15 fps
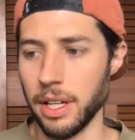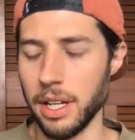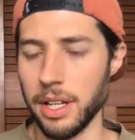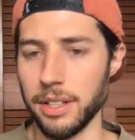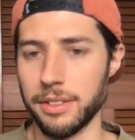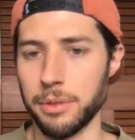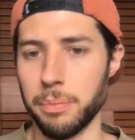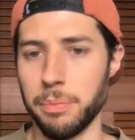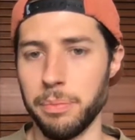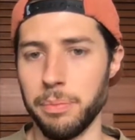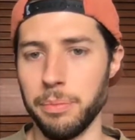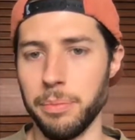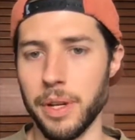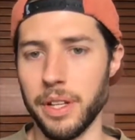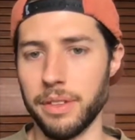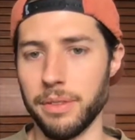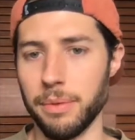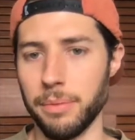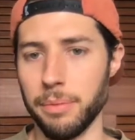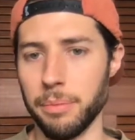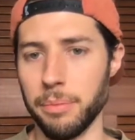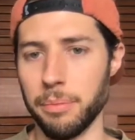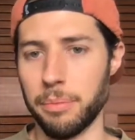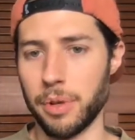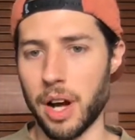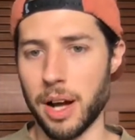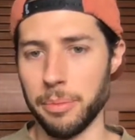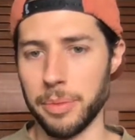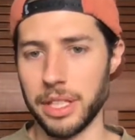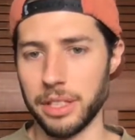it's
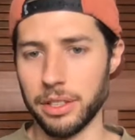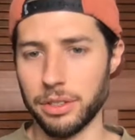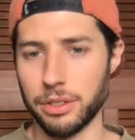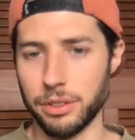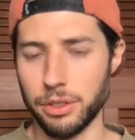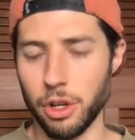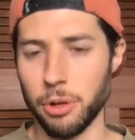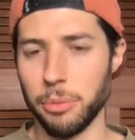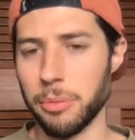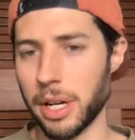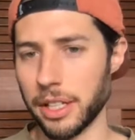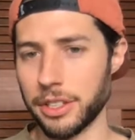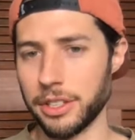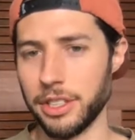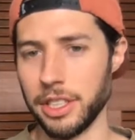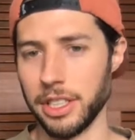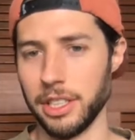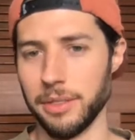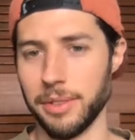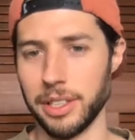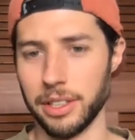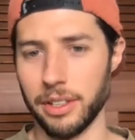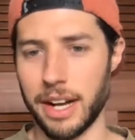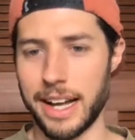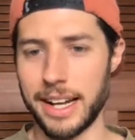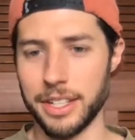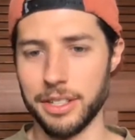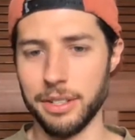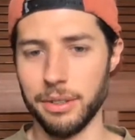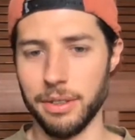brought me so much genuine
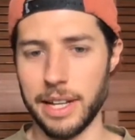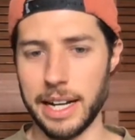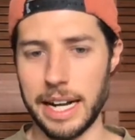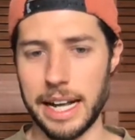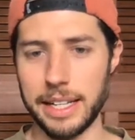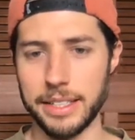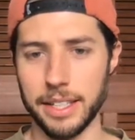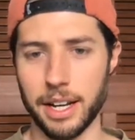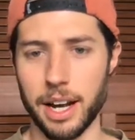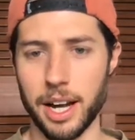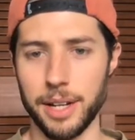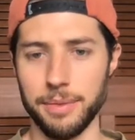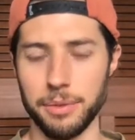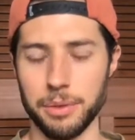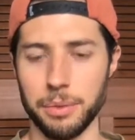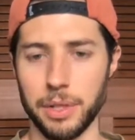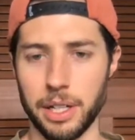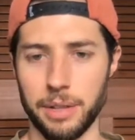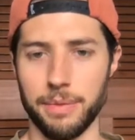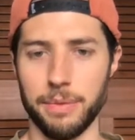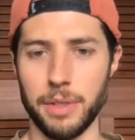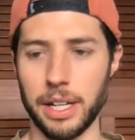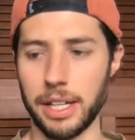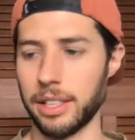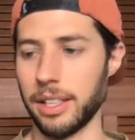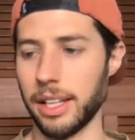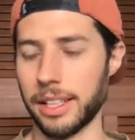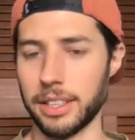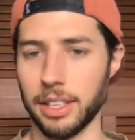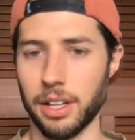gratitude that at times when I'm
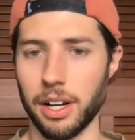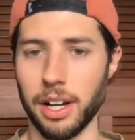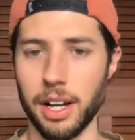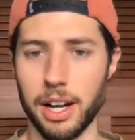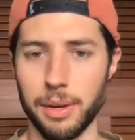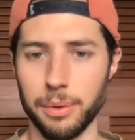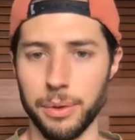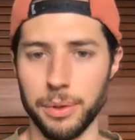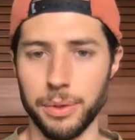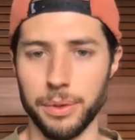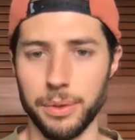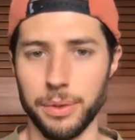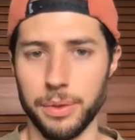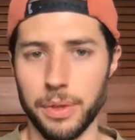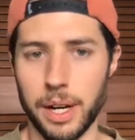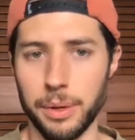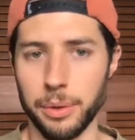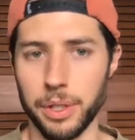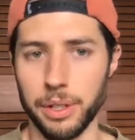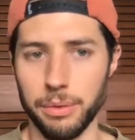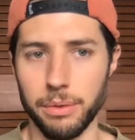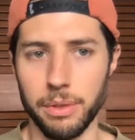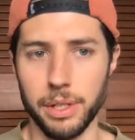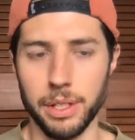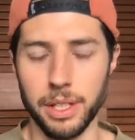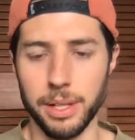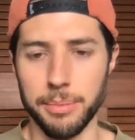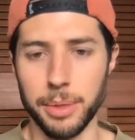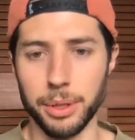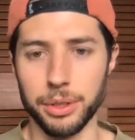recollecting on it, I will get really
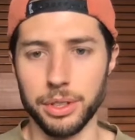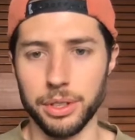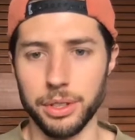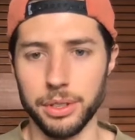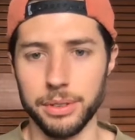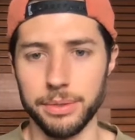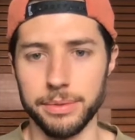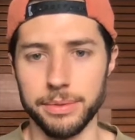emotional,